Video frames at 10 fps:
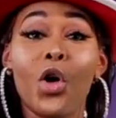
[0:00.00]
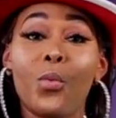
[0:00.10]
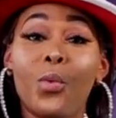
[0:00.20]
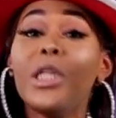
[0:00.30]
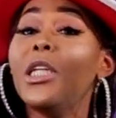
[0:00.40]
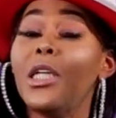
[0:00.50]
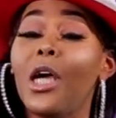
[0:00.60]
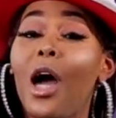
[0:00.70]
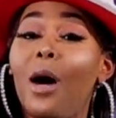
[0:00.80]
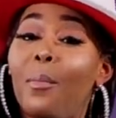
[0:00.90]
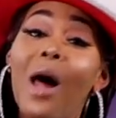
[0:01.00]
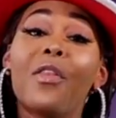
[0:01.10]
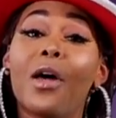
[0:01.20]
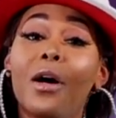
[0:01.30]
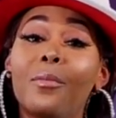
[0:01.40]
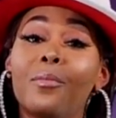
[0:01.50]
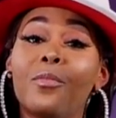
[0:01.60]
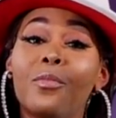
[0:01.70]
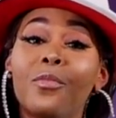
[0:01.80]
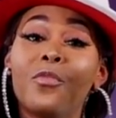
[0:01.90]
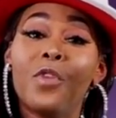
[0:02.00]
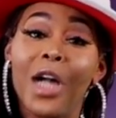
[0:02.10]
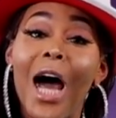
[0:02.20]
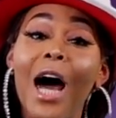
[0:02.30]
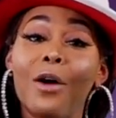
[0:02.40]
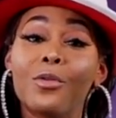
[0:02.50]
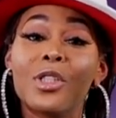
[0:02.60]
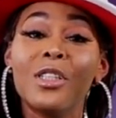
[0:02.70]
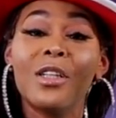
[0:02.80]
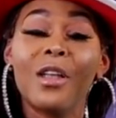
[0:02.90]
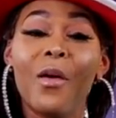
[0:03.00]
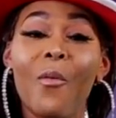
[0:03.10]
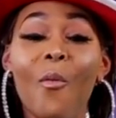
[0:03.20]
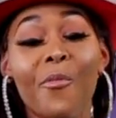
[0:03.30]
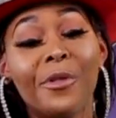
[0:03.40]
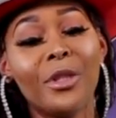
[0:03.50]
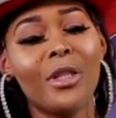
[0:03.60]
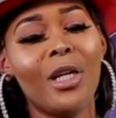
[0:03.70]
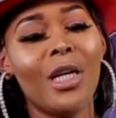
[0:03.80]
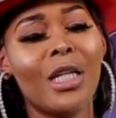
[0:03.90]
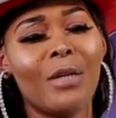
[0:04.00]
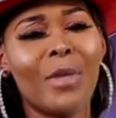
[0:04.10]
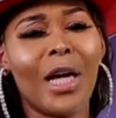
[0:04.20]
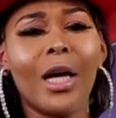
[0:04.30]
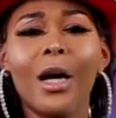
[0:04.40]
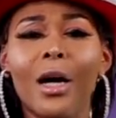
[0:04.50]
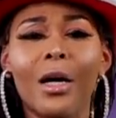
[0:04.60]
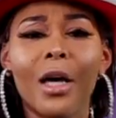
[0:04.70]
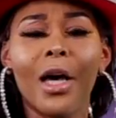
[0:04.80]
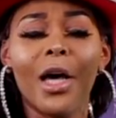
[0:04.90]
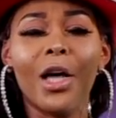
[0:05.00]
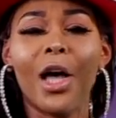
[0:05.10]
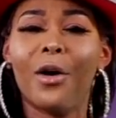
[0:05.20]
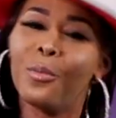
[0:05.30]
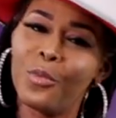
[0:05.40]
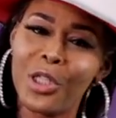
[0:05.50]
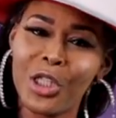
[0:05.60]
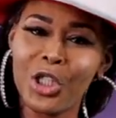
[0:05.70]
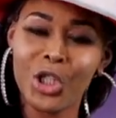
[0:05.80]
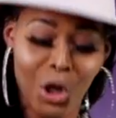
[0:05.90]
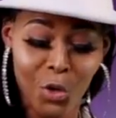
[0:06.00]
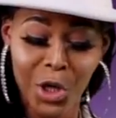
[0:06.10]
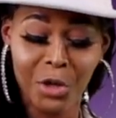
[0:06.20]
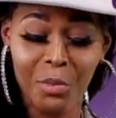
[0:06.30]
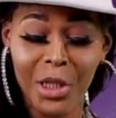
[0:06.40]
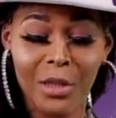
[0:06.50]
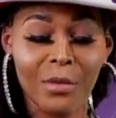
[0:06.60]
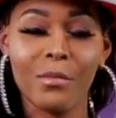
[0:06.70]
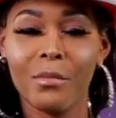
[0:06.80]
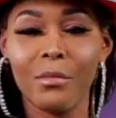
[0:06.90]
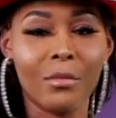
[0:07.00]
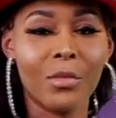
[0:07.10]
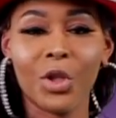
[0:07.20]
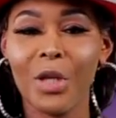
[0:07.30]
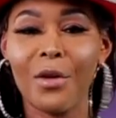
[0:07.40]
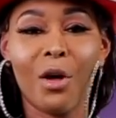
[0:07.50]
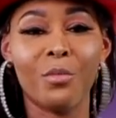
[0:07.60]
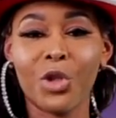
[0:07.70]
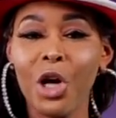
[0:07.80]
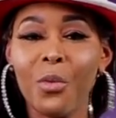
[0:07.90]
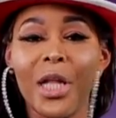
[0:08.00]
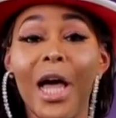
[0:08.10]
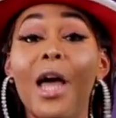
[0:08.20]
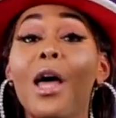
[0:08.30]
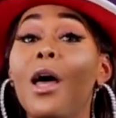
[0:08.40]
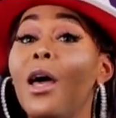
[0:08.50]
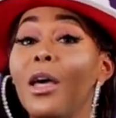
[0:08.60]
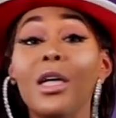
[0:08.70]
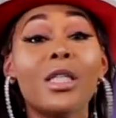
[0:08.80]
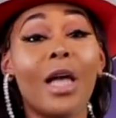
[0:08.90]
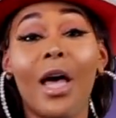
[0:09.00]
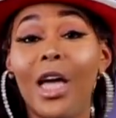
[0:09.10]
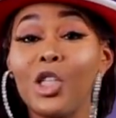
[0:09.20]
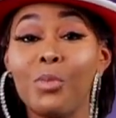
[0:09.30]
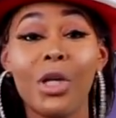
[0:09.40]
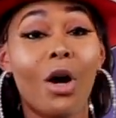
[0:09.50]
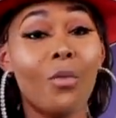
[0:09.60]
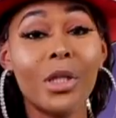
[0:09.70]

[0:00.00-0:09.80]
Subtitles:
We need a mother for the house. And I'm like, okay, where's the show gonna be showing at? He's at HBO.